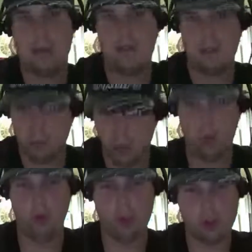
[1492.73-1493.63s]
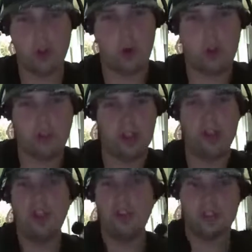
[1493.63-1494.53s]
if you pull your
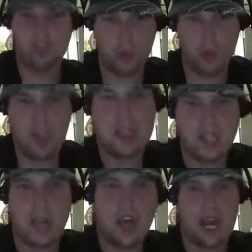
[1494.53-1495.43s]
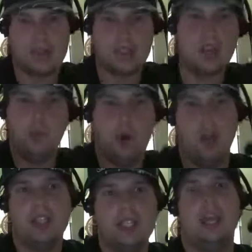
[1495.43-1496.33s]
goalie 3 times in
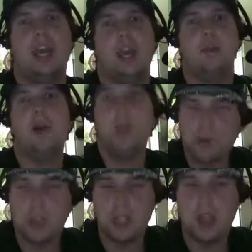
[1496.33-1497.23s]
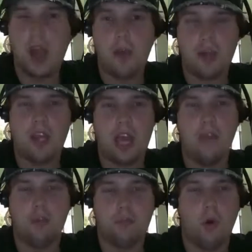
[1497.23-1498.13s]
one game. You cannot win a
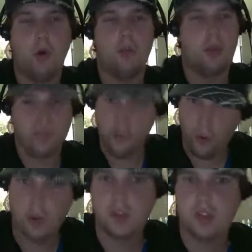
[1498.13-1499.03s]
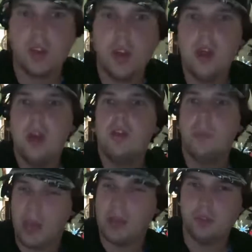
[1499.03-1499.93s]
game if you pull them and force the
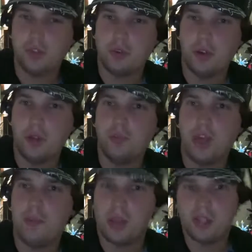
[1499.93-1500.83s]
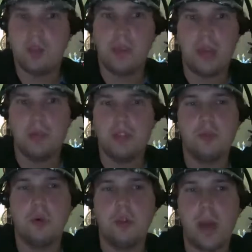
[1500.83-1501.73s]
Penguins shooting on empty net because the
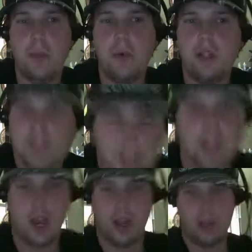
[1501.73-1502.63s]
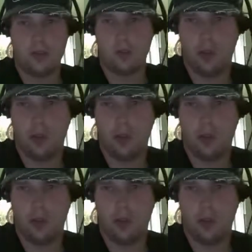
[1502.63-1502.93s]
Penguins will capitalize. Good night, everyone.